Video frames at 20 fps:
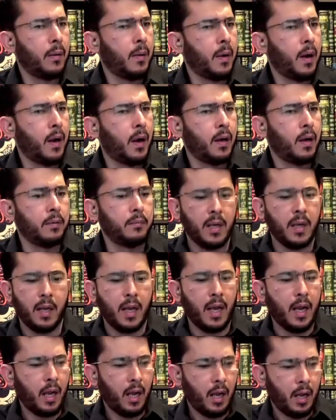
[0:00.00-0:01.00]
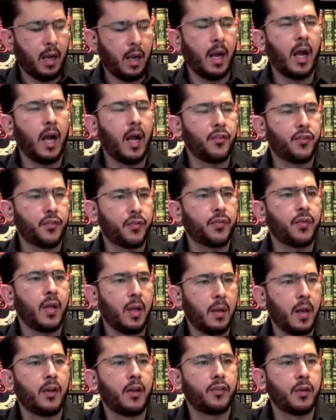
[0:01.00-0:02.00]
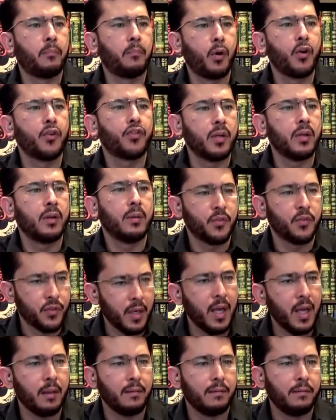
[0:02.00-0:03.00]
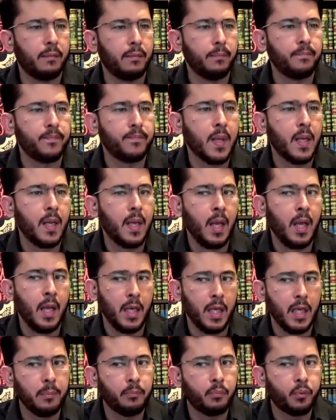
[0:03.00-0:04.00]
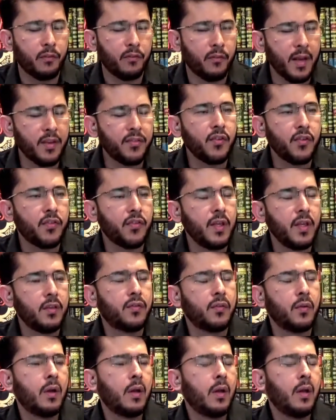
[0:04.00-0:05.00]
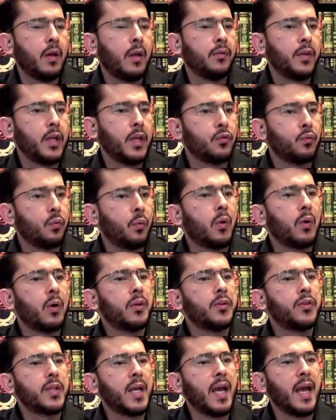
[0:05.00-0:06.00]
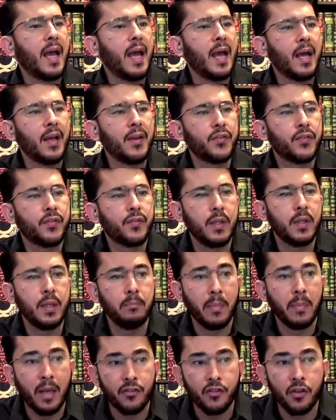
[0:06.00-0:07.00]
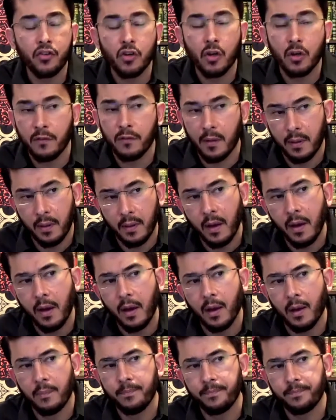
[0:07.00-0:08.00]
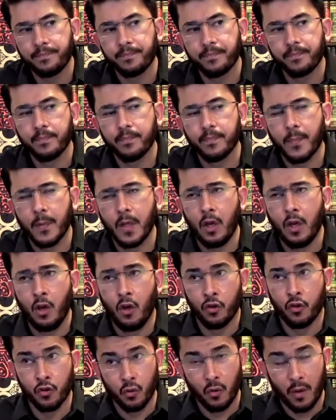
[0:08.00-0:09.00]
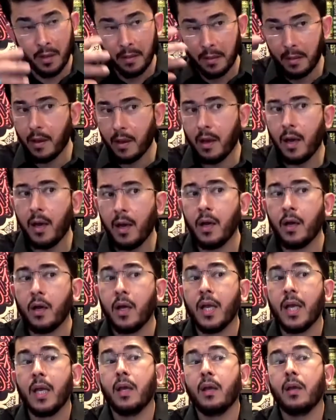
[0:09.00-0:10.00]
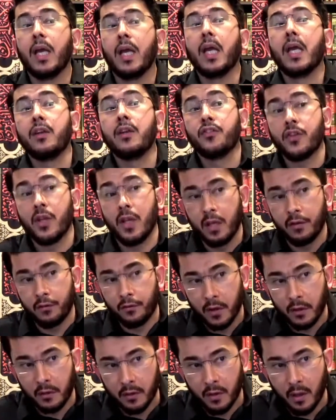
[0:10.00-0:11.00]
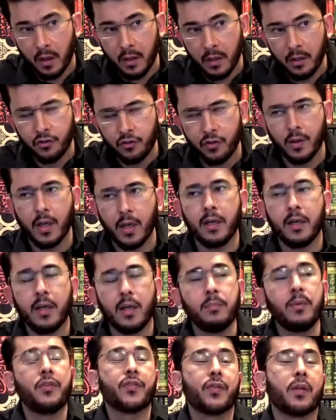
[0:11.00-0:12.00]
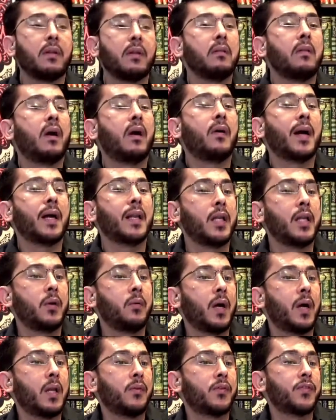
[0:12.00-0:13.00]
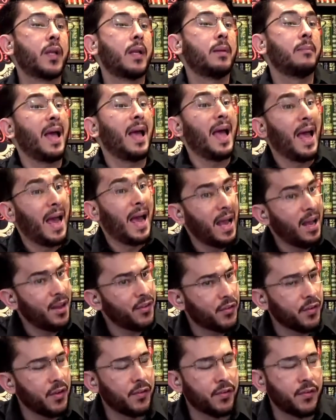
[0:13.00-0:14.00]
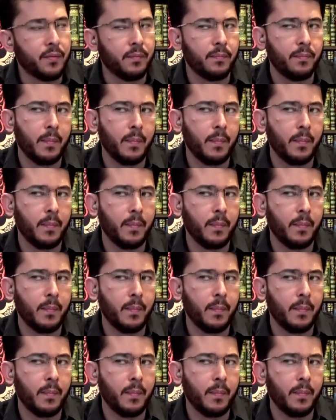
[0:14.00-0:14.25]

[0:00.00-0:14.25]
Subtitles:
as a person himself. He professes these words as the messenger of Allah. So Allah, in his infinite knowledge, and Nabi sallallahu alayhi wa sallam as his